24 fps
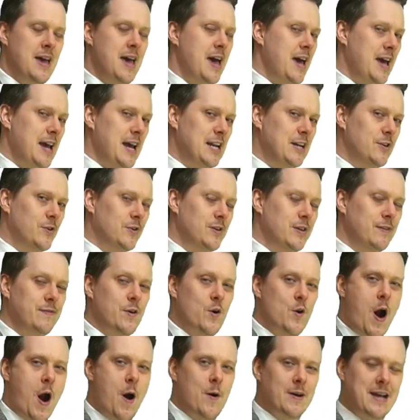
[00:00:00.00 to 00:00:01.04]
In order for
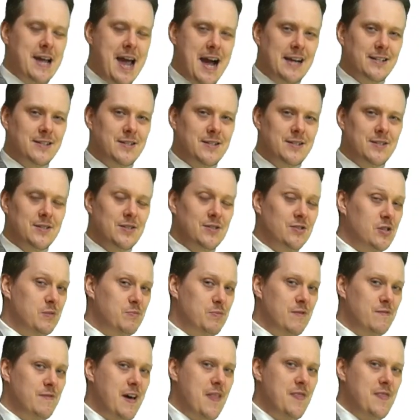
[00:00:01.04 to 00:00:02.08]
our cactus to
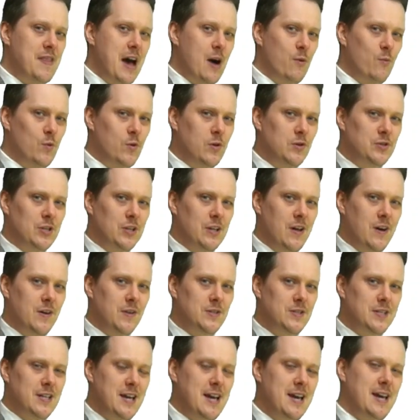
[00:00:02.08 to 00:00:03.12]
prevent that water
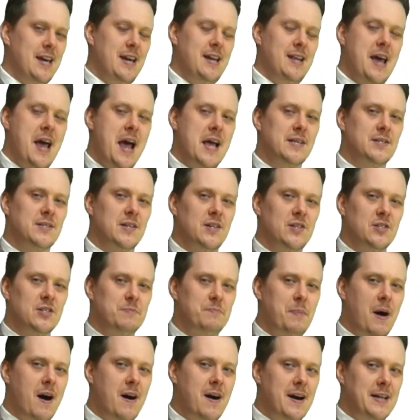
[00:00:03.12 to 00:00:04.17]
loss, it has
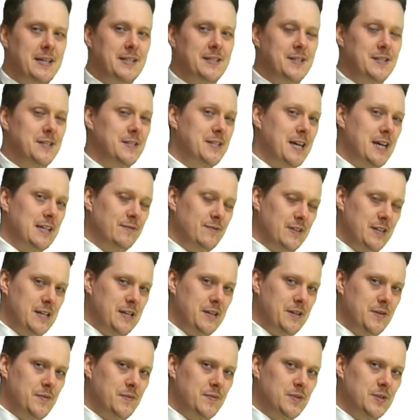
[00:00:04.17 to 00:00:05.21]
spines instead of
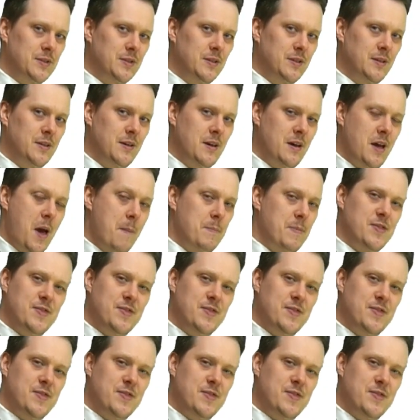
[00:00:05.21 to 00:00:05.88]
leaves. But